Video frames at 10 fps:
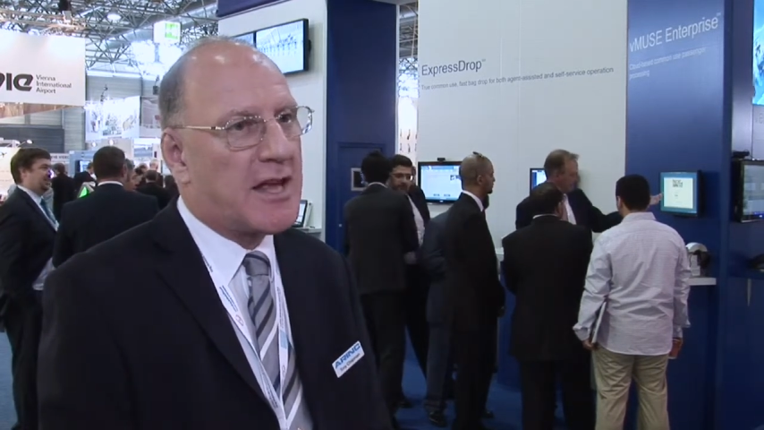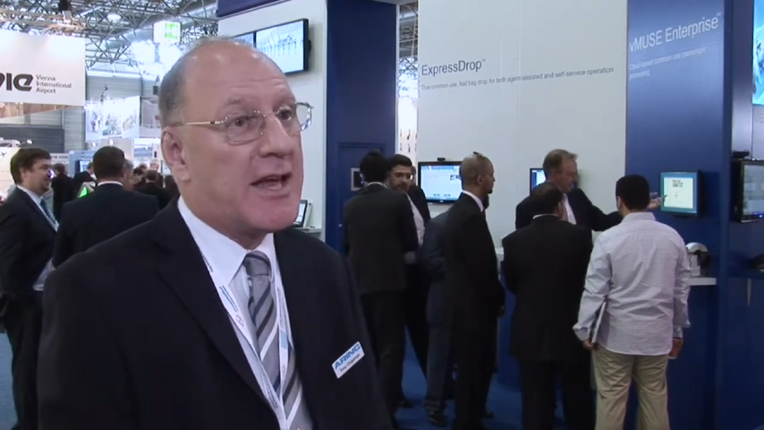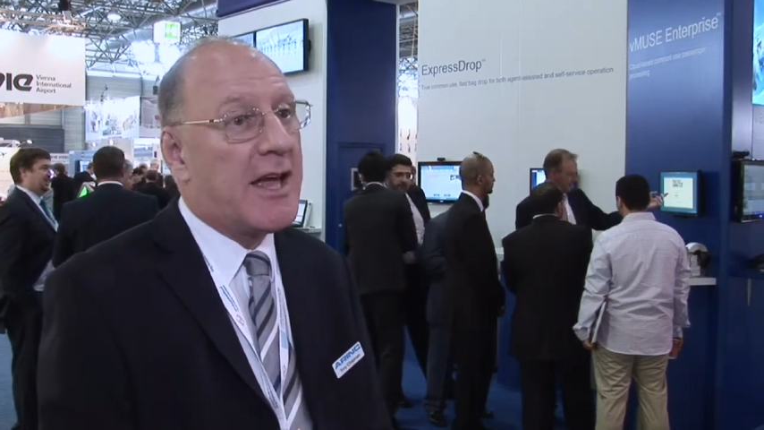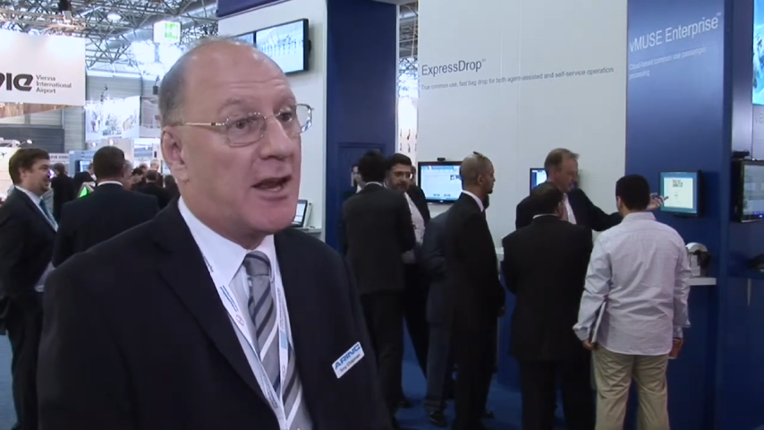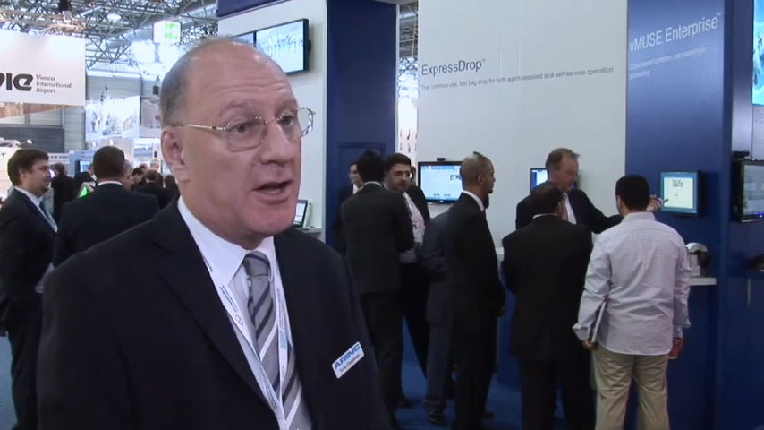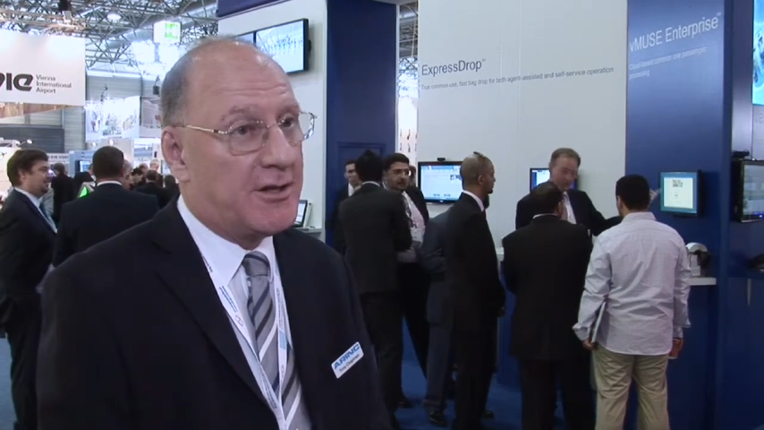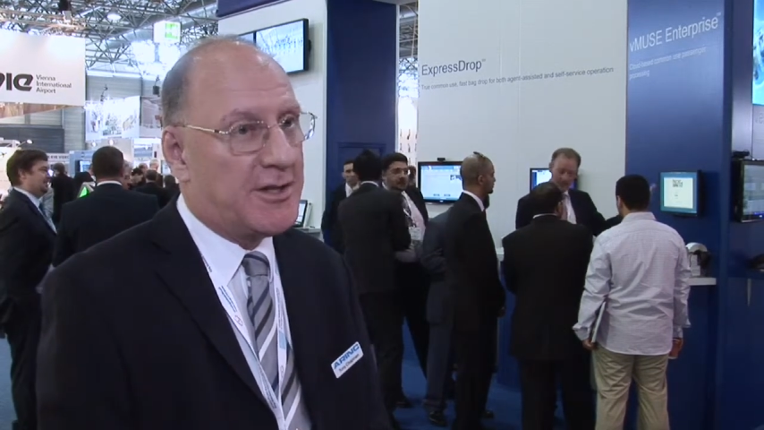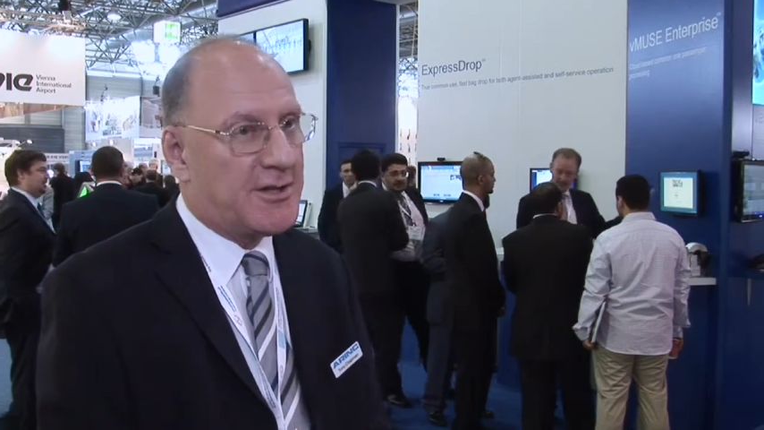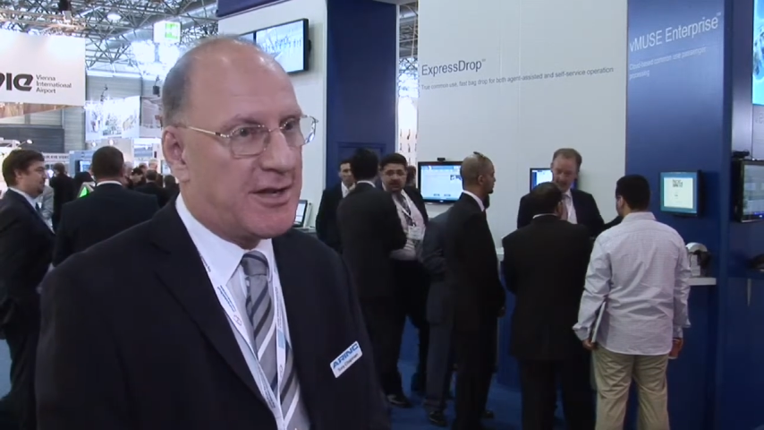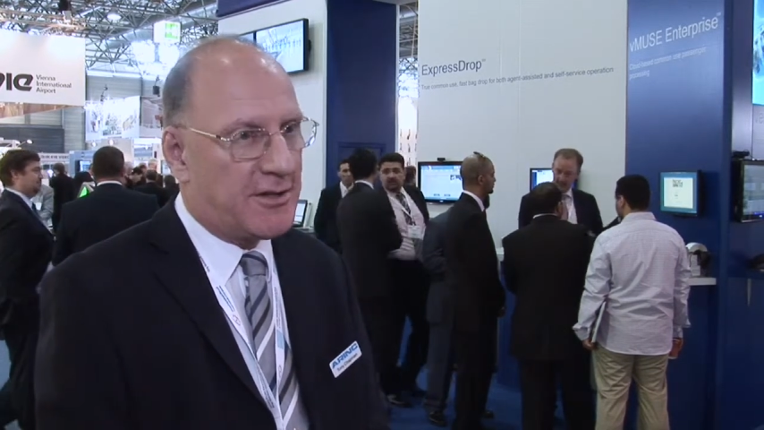any airline
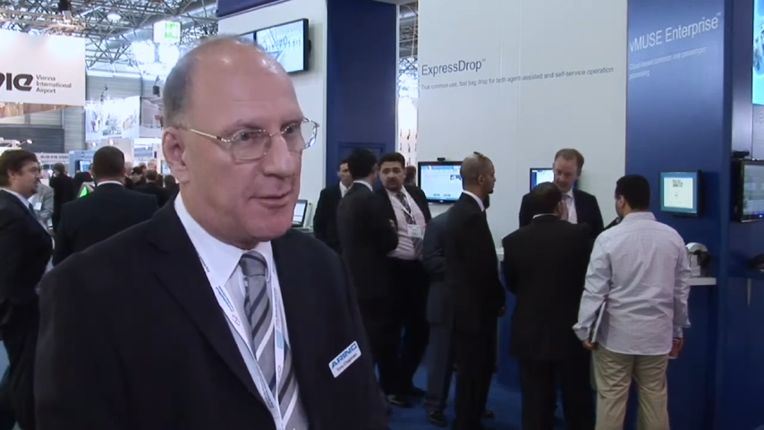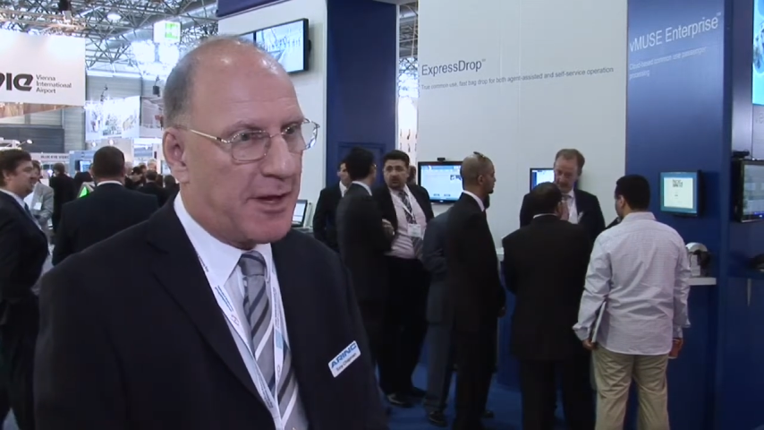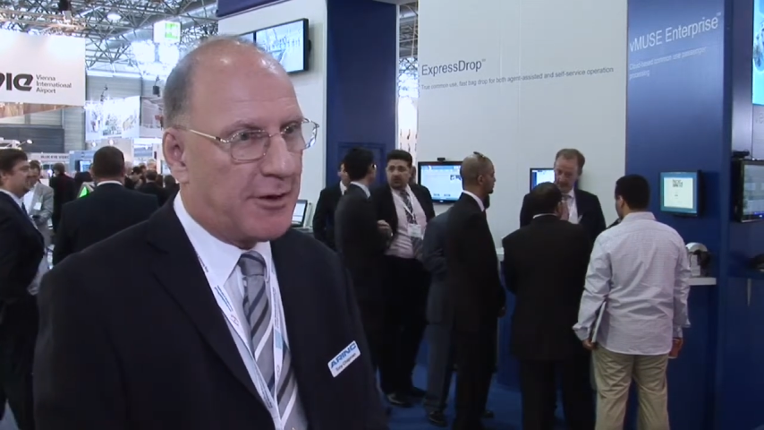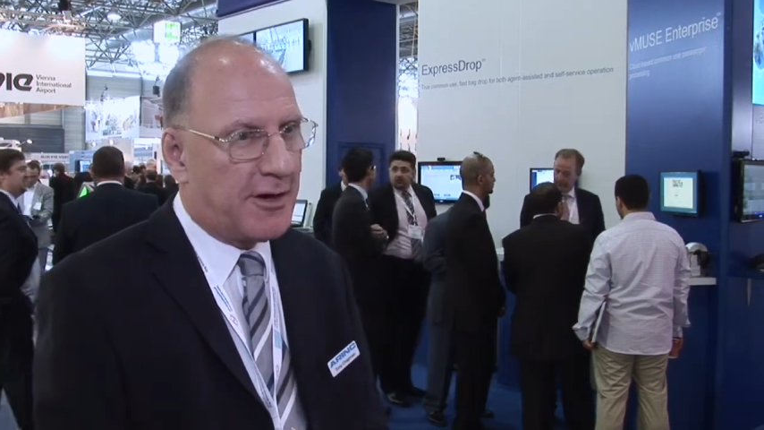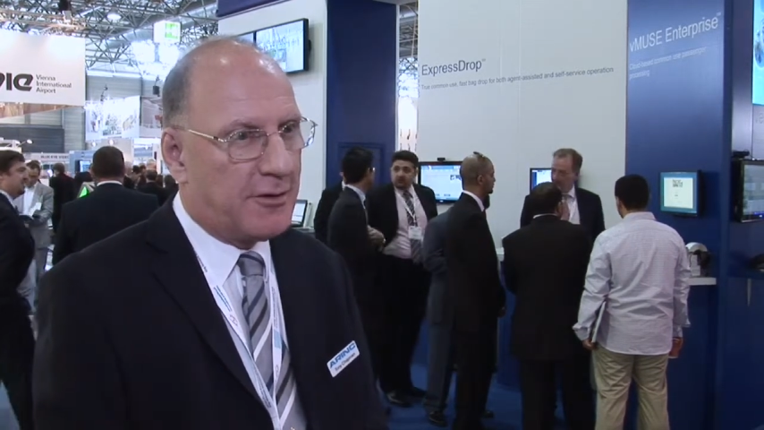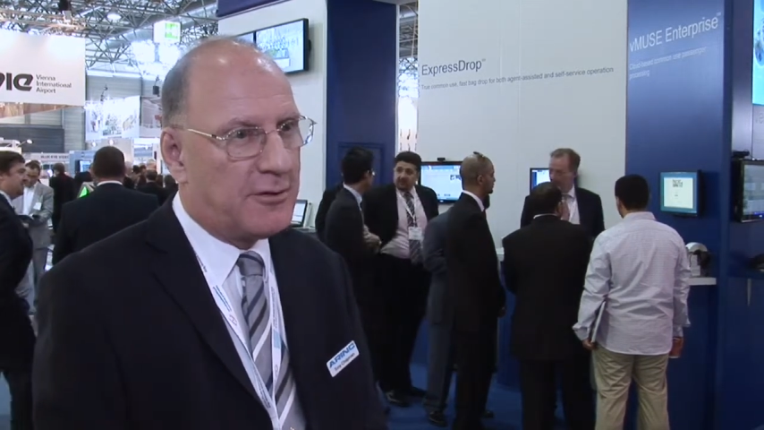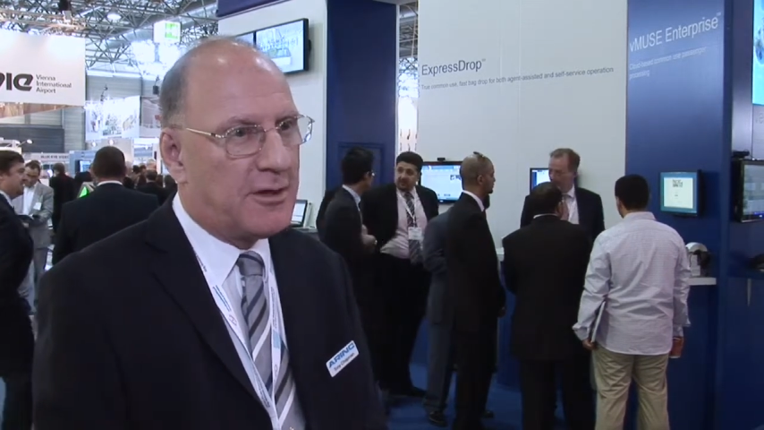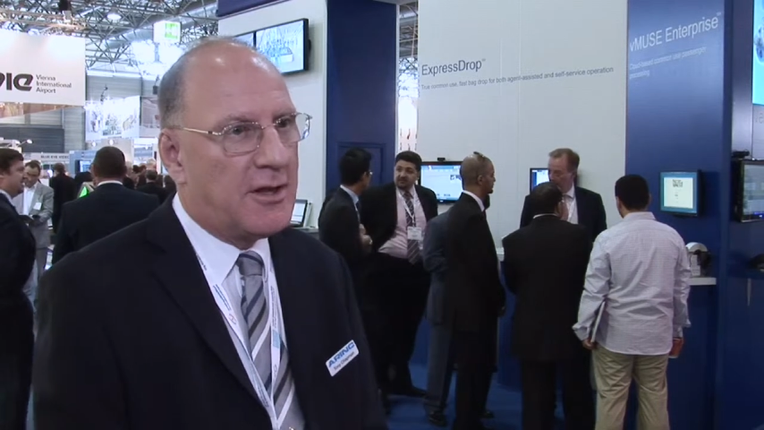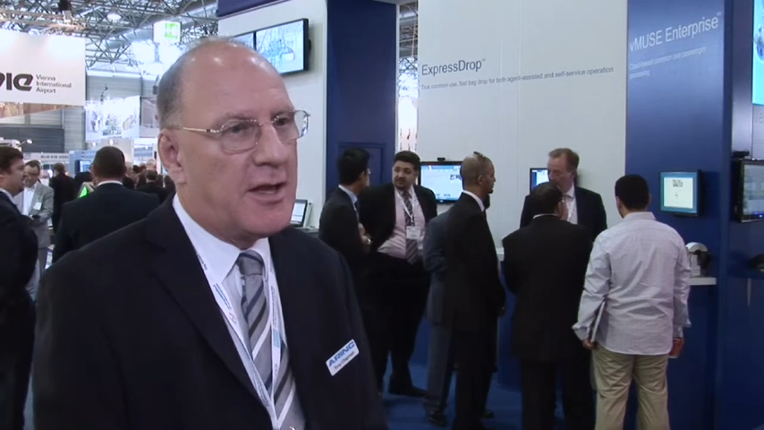DCS in the background,